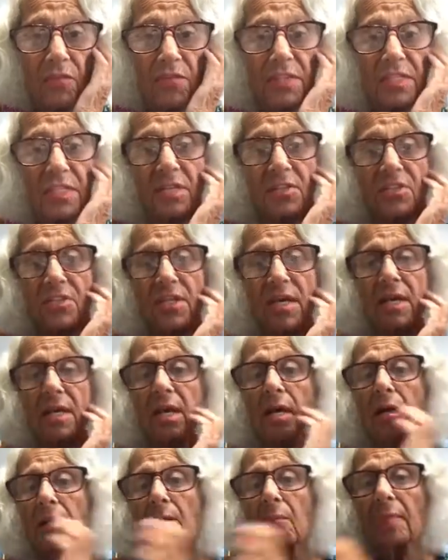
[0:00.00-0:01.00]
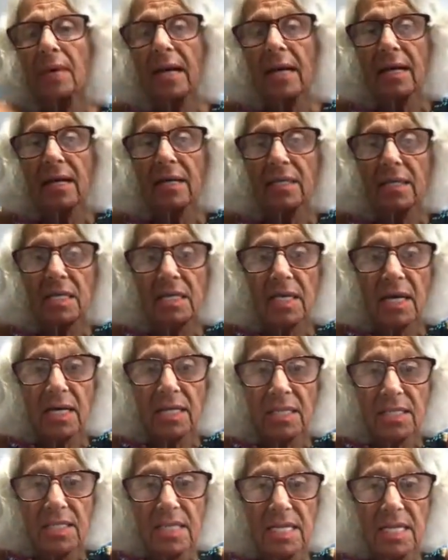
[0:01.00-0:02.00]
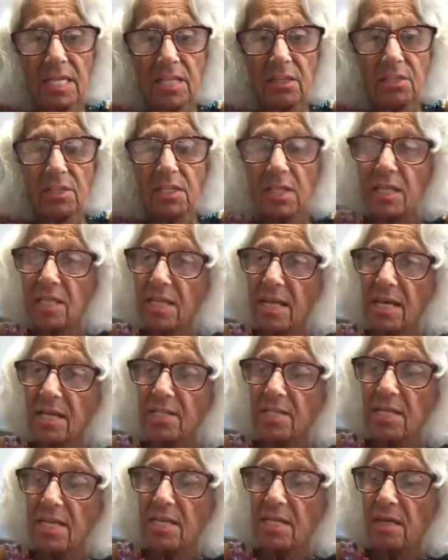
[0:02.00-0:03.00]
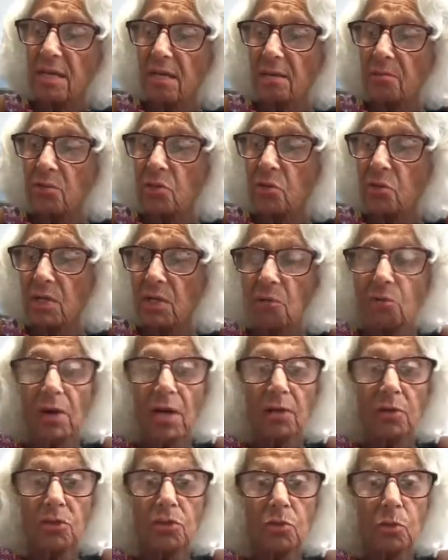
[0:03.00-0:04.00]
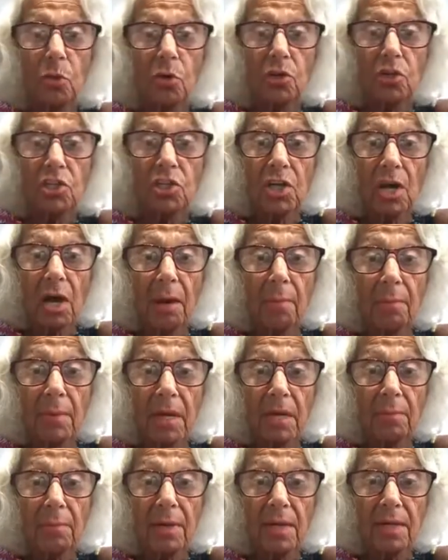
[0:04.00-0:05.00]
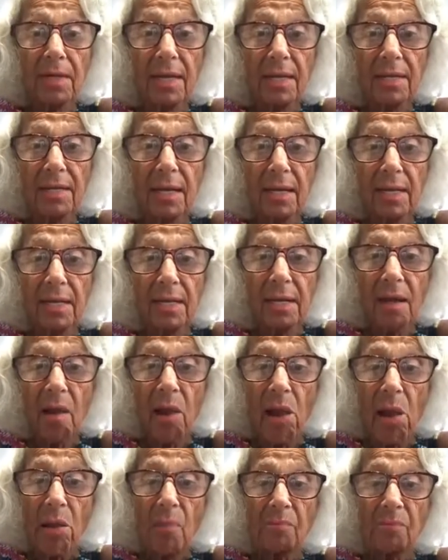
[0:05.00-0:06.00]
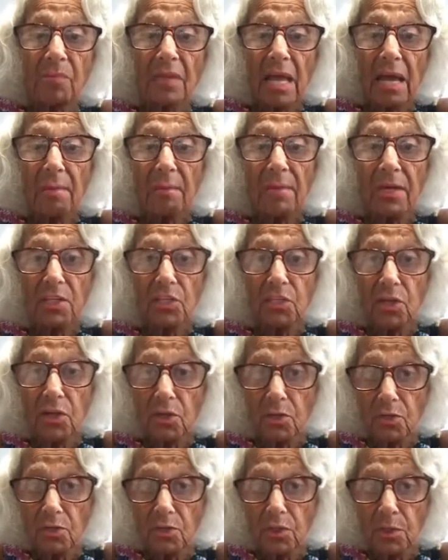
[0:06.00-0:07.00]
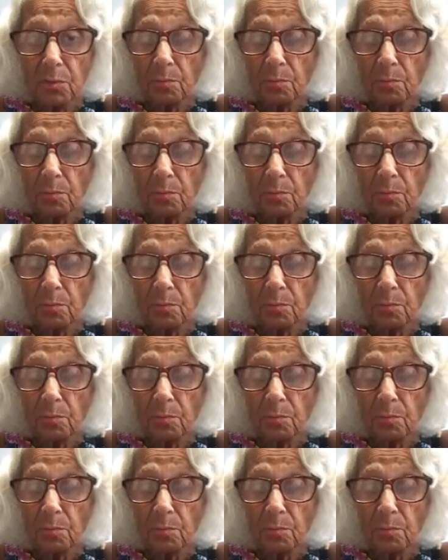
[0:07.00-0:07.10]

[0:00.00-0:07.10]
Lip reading: As I said, I'll go back on the 19th because on the 18th I am doing a writer's workshop on a Monday night at my church.